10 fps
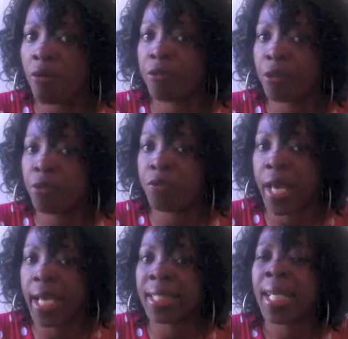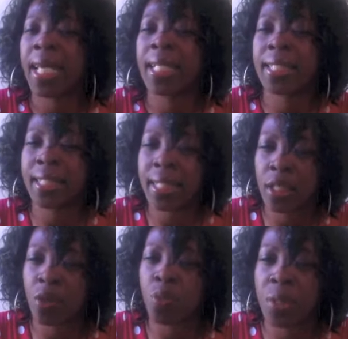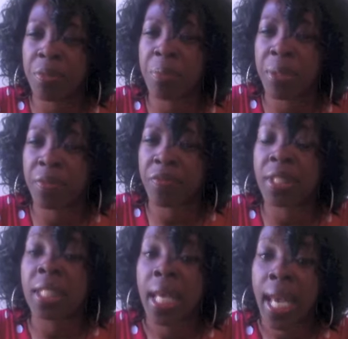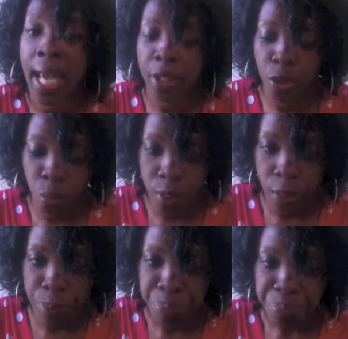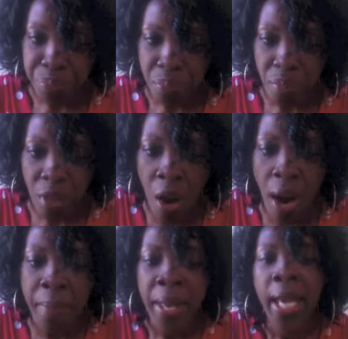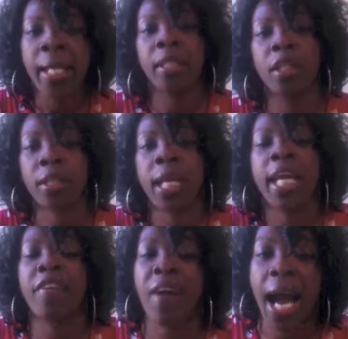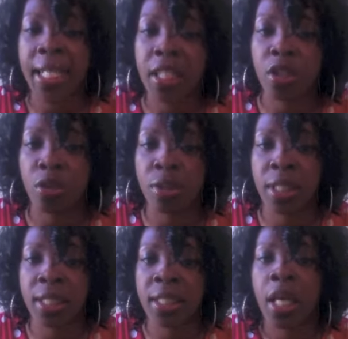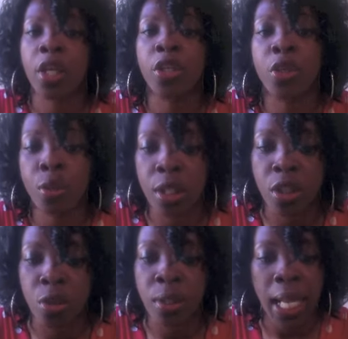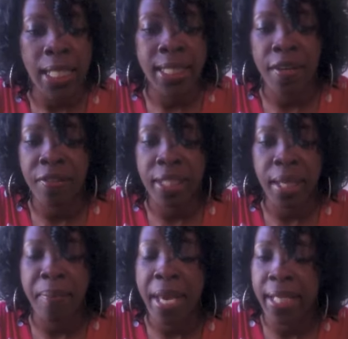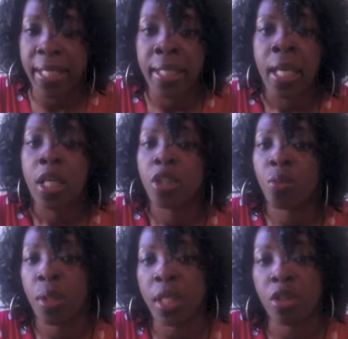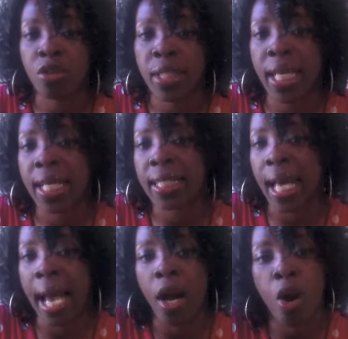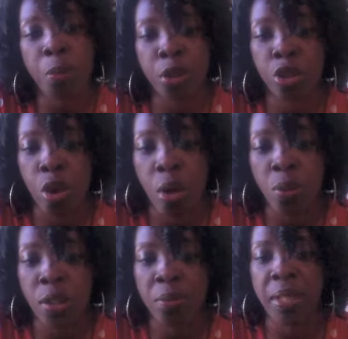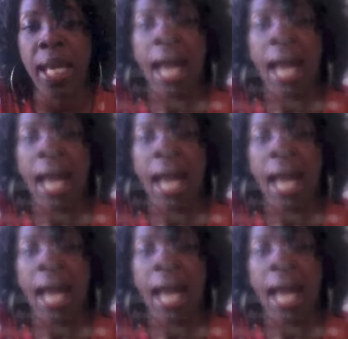food fast and still reap the benefits." And you will. All right, look, if I can do this, you can do it. I definitely can make it to 100 days. I hope you join with me.